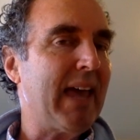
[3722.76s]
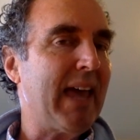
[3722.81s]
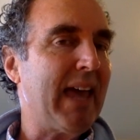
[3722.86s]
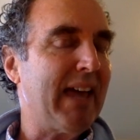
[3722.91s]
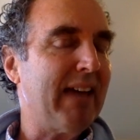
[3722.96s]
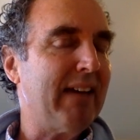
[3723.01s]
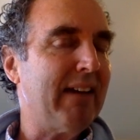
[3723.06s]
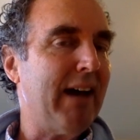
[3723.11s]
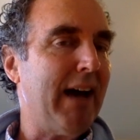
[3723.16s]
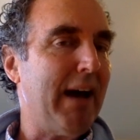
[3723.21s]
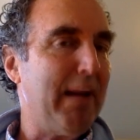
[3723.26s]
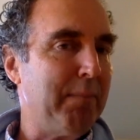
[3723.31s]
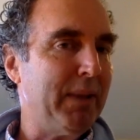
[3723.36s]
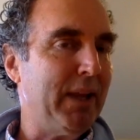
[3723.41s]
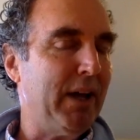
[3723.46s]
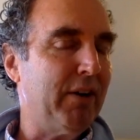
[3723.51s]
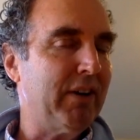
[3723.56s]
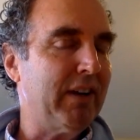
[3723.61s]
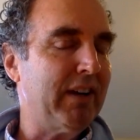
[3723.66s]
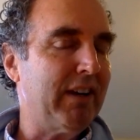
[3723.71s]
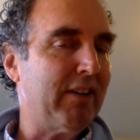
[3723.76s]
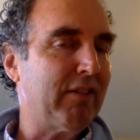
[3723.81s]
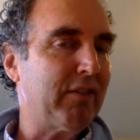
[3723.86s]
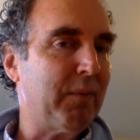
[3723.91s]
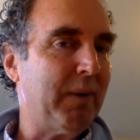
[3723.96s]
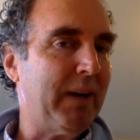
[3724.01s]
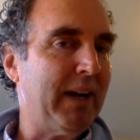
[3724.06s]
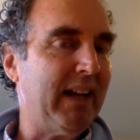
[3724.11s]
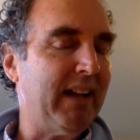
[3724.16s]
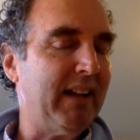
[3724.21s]
and upload it as
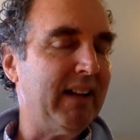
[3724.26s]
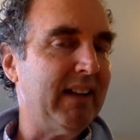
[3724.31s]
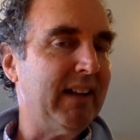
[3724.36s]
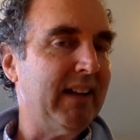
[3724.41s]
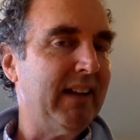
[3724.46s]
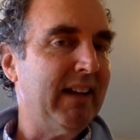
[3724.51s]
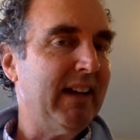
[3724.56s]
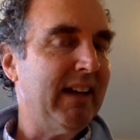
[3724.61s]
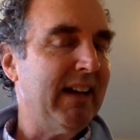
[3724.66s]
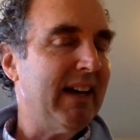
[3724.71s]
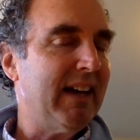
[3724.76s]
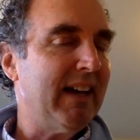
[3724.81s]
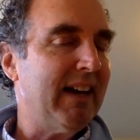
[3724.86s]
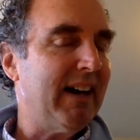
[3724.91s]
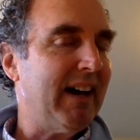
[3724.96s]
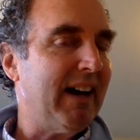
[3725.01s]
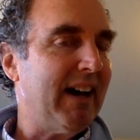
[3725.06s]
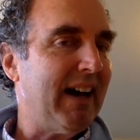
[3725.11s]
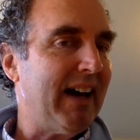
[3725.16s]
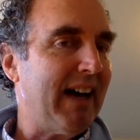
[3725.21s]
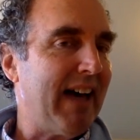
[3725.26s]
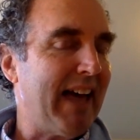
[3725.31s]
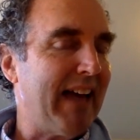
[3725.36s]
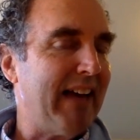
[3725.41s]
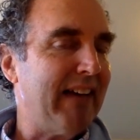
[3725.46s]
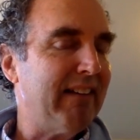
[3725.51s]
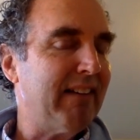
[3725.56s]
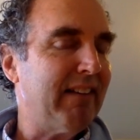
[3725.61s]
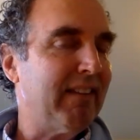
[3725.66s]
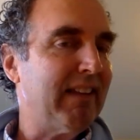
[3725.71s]
well. Uh,
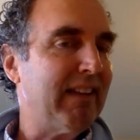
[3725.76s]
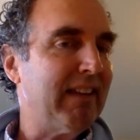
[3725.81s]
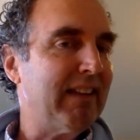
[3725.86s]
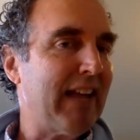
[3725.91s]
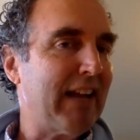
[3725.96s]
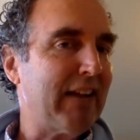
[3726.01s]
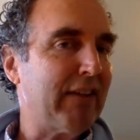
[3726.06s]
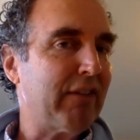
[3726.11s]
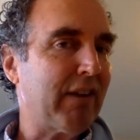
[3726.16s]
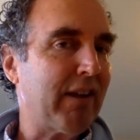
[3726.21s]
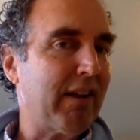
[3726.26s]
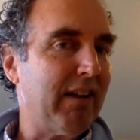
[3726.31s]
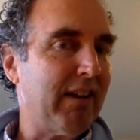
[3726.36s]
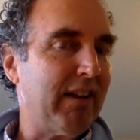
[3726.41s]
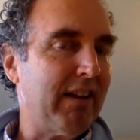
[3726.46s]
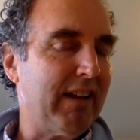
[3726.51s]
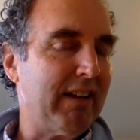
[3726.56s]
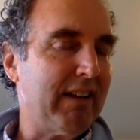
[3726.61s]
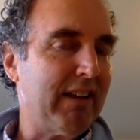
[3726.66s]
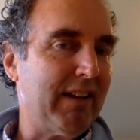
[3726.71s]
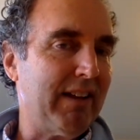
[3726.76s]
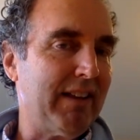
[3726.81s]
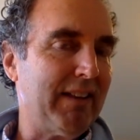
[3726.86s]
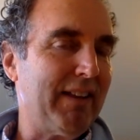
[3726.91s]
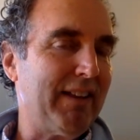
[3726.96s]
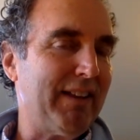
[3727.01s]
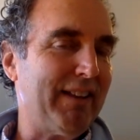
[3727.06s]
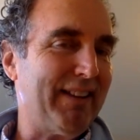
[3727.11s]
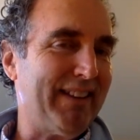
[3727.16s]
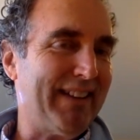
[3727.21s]
and the electric, uh,
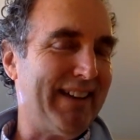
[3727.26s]
uh